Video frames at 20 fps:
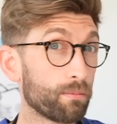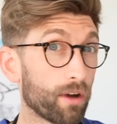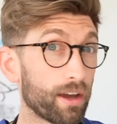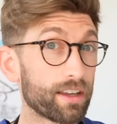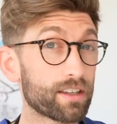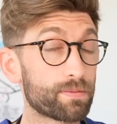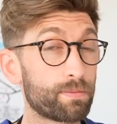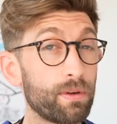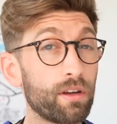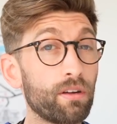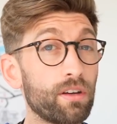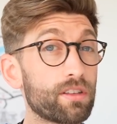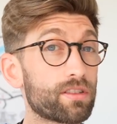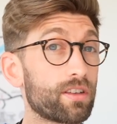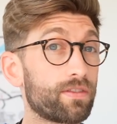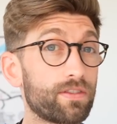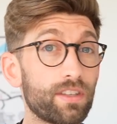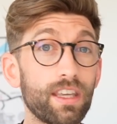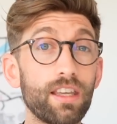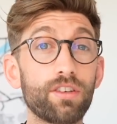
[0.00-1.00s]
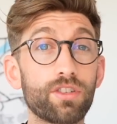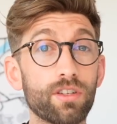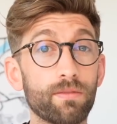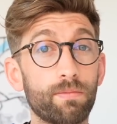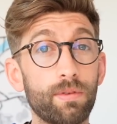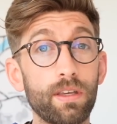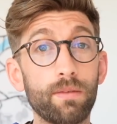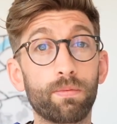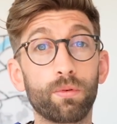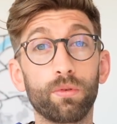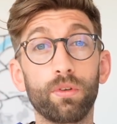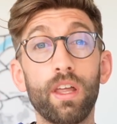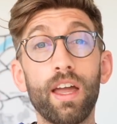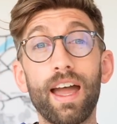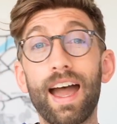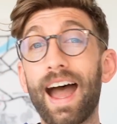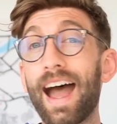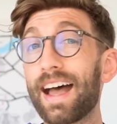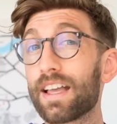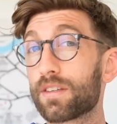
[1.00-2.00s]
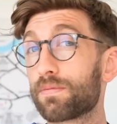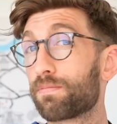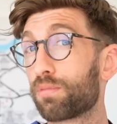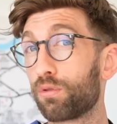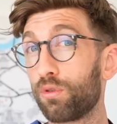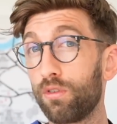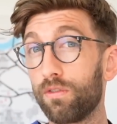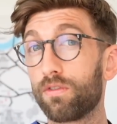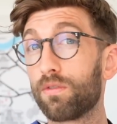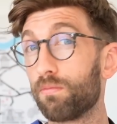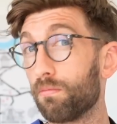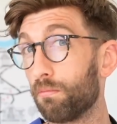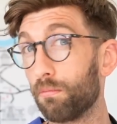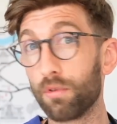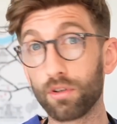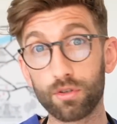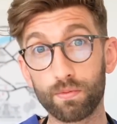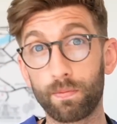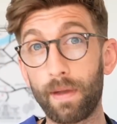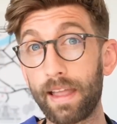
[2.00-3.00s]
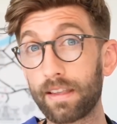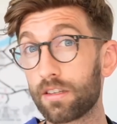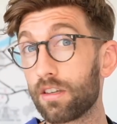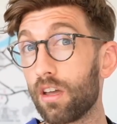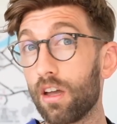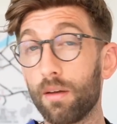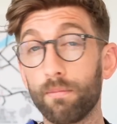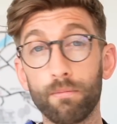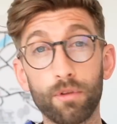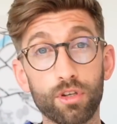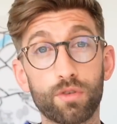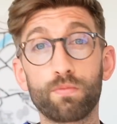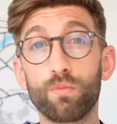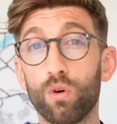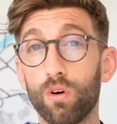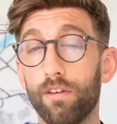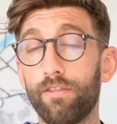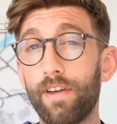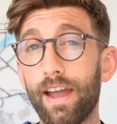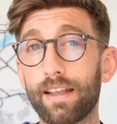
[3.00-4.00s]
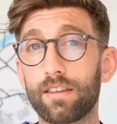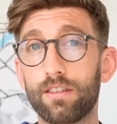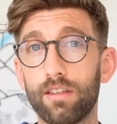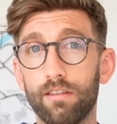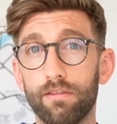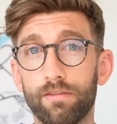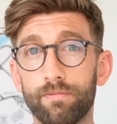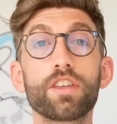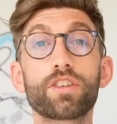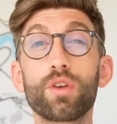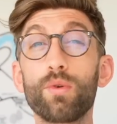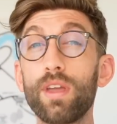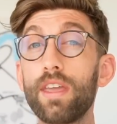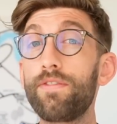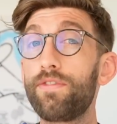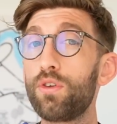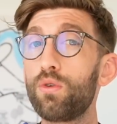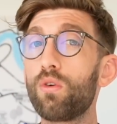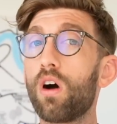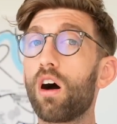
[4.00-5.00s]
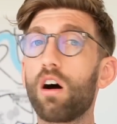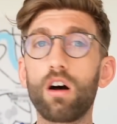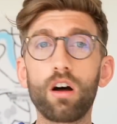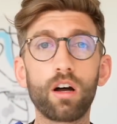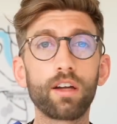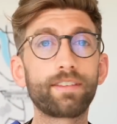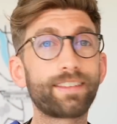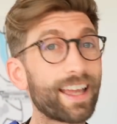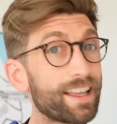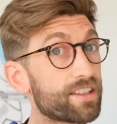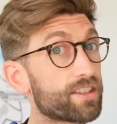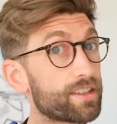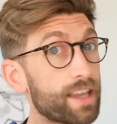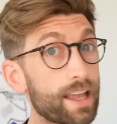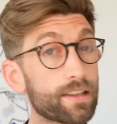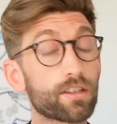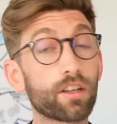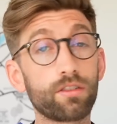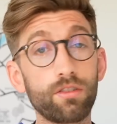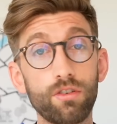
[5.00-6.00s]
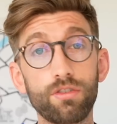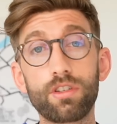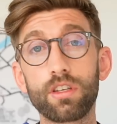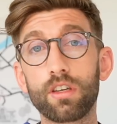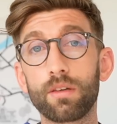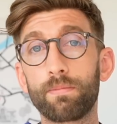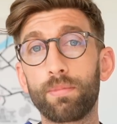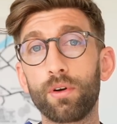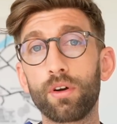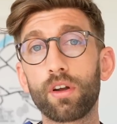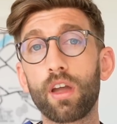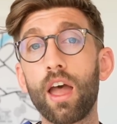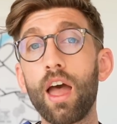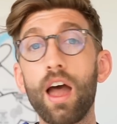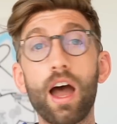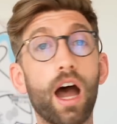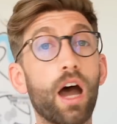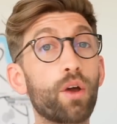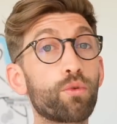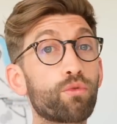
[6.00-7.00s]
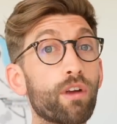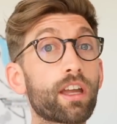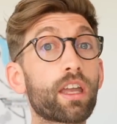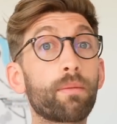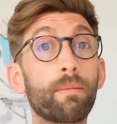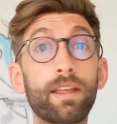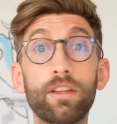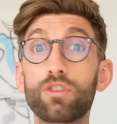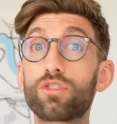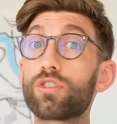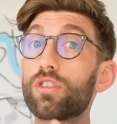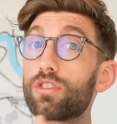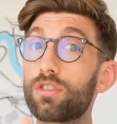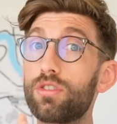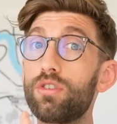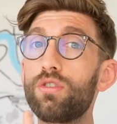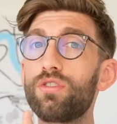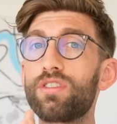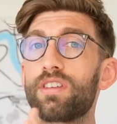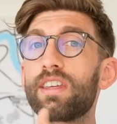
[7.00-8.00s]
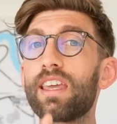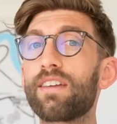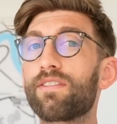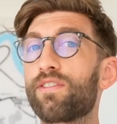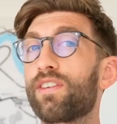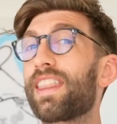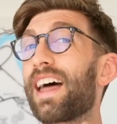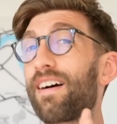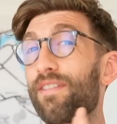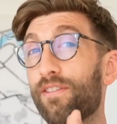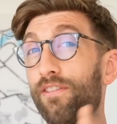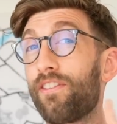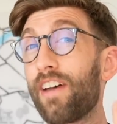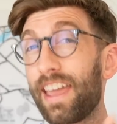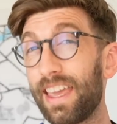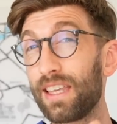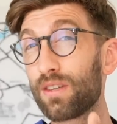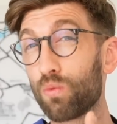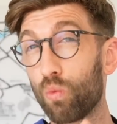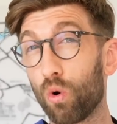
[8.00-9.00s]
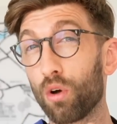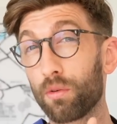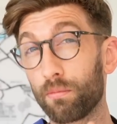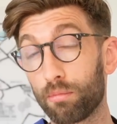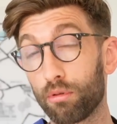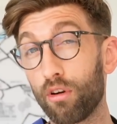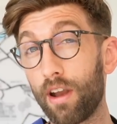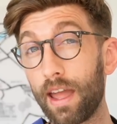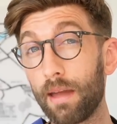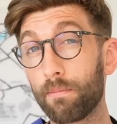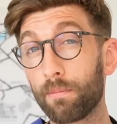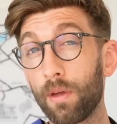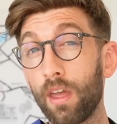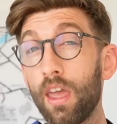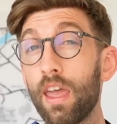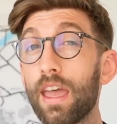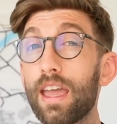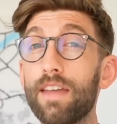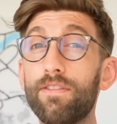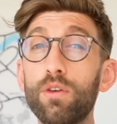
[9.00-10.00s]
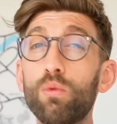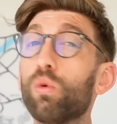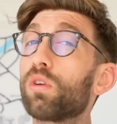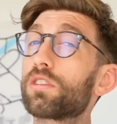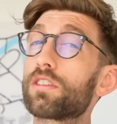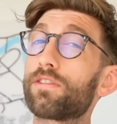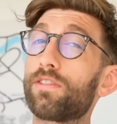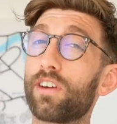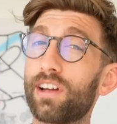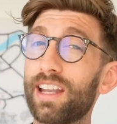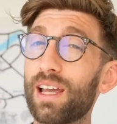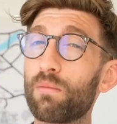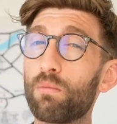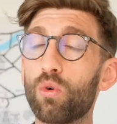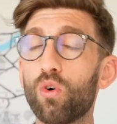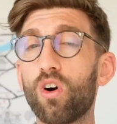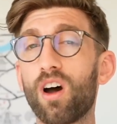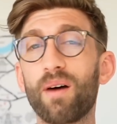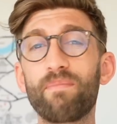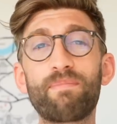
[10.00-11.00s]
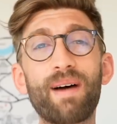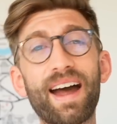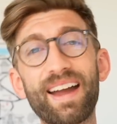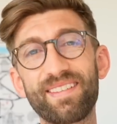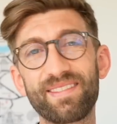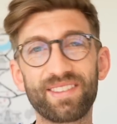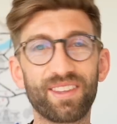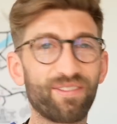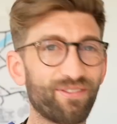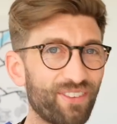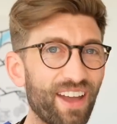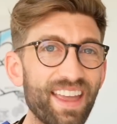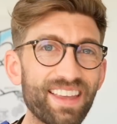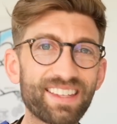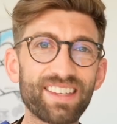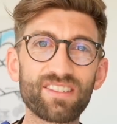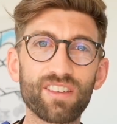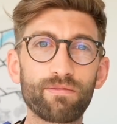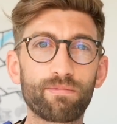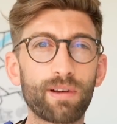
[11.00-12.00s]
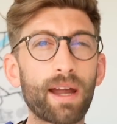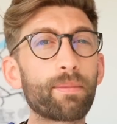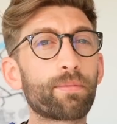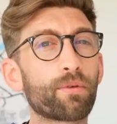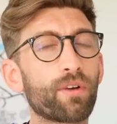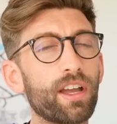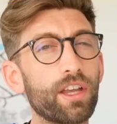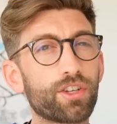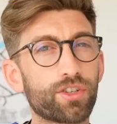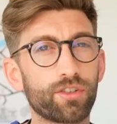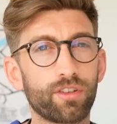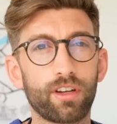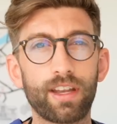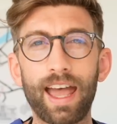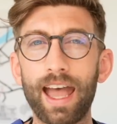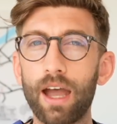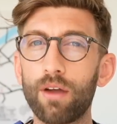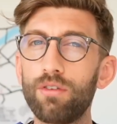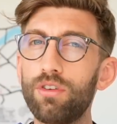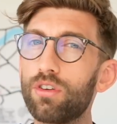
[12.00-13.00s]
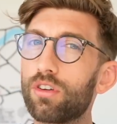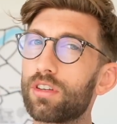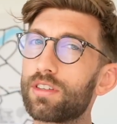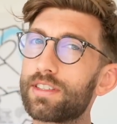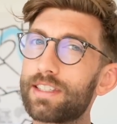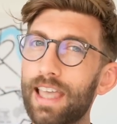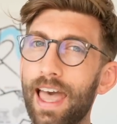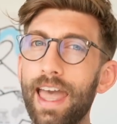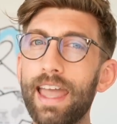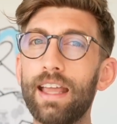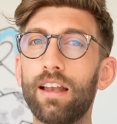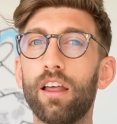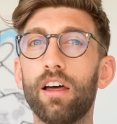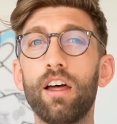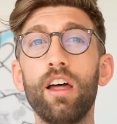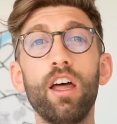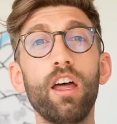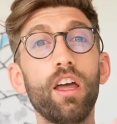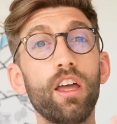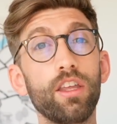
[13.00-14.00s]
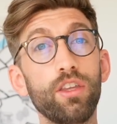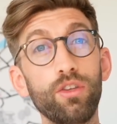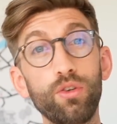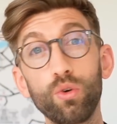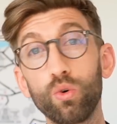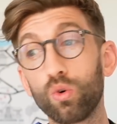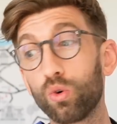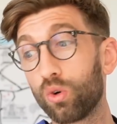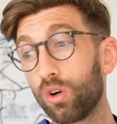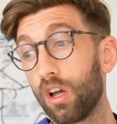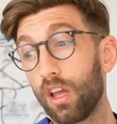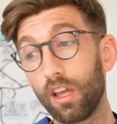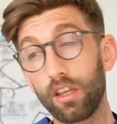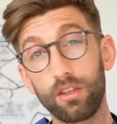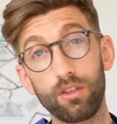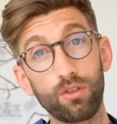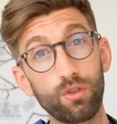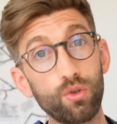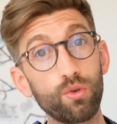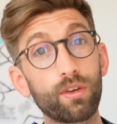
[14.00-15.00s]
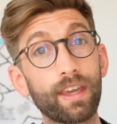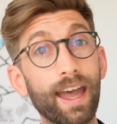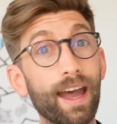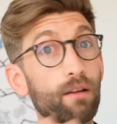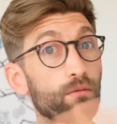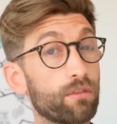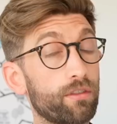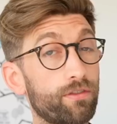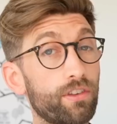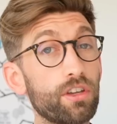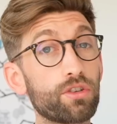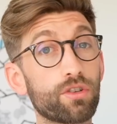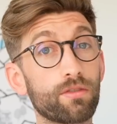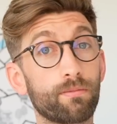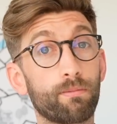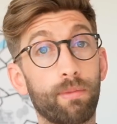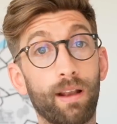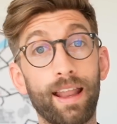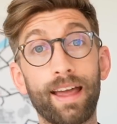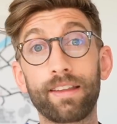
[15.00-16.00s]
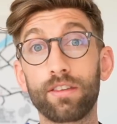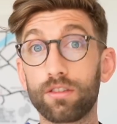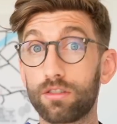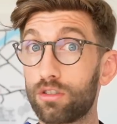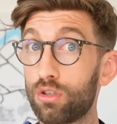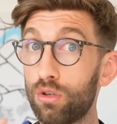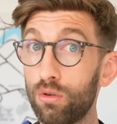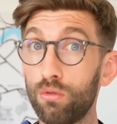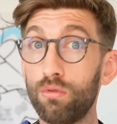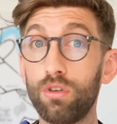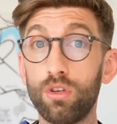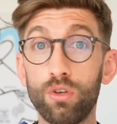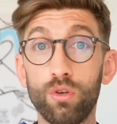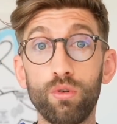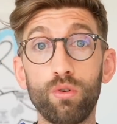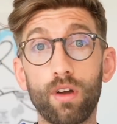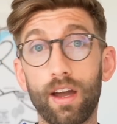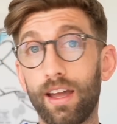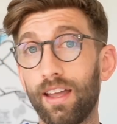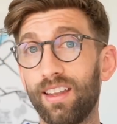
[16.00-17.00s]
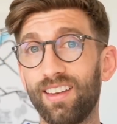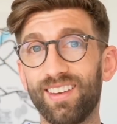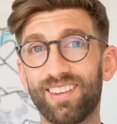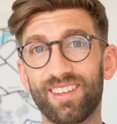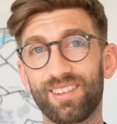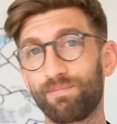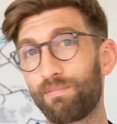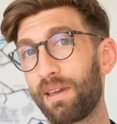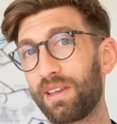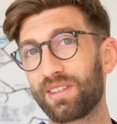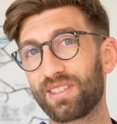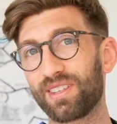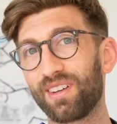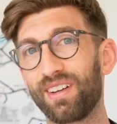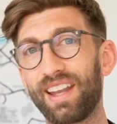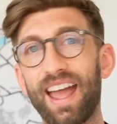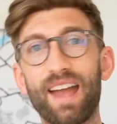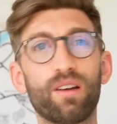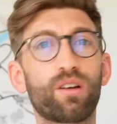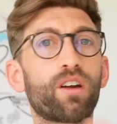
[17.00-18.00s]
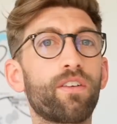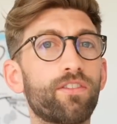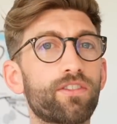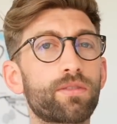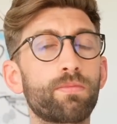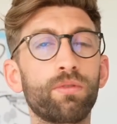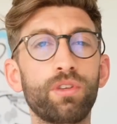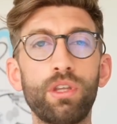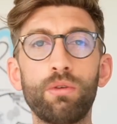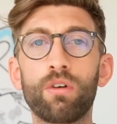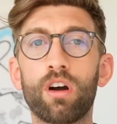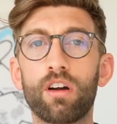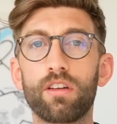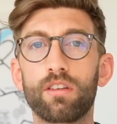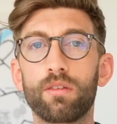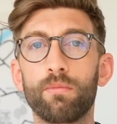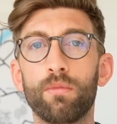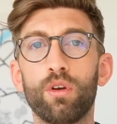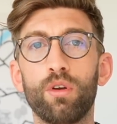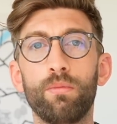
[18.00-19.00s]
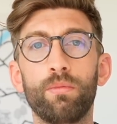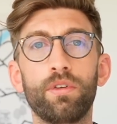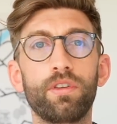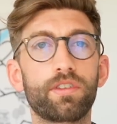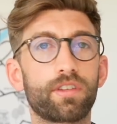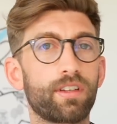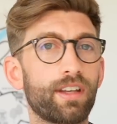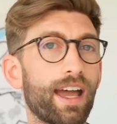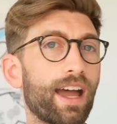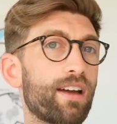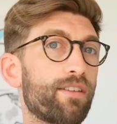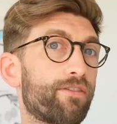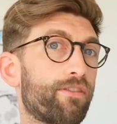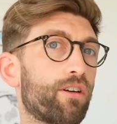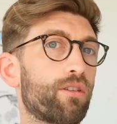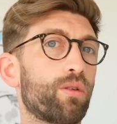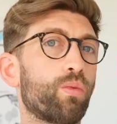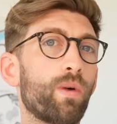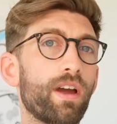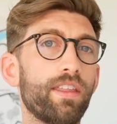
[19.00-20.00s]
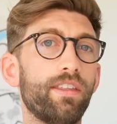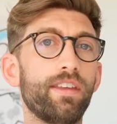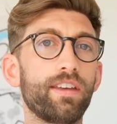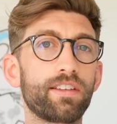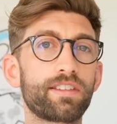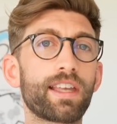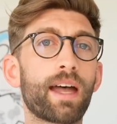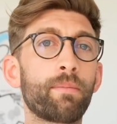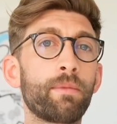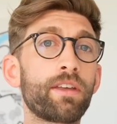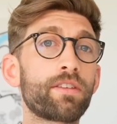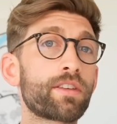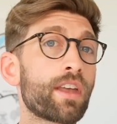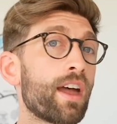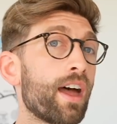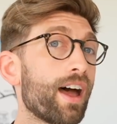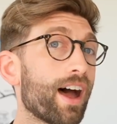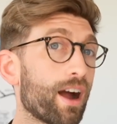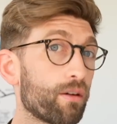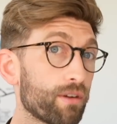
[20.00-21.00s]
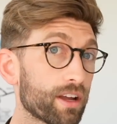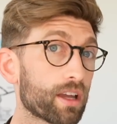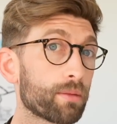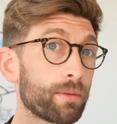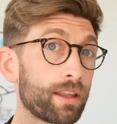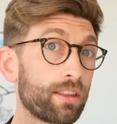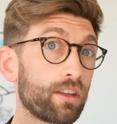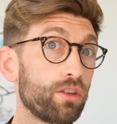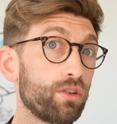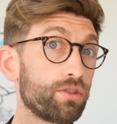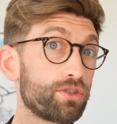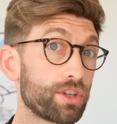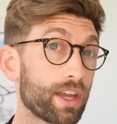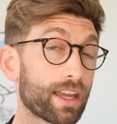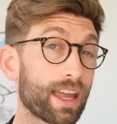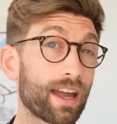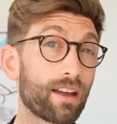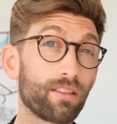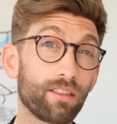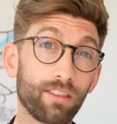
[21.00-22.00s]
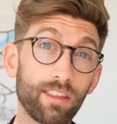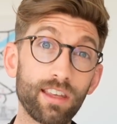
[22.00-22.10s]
my experience of teaching people, has proved much better and much more effective. So if you are dead set on using a book, I'd recommend just using it for that phase one prep. If you want to find out more about the phases of preparation and how you can tailor your UCAT revision plan to you and based on how comfortable you are at the moment and how far away the exam is, I recommend that you check out